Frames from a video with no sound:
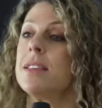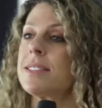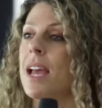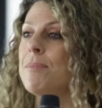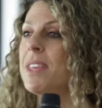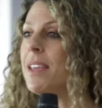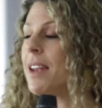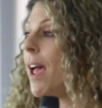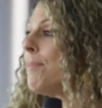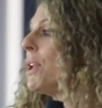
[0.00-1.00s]
The same thing can
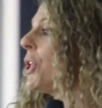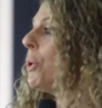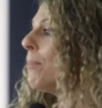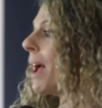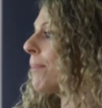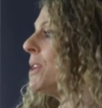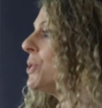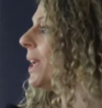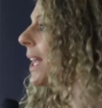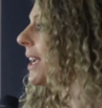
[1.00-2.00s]
happen. You might be doing an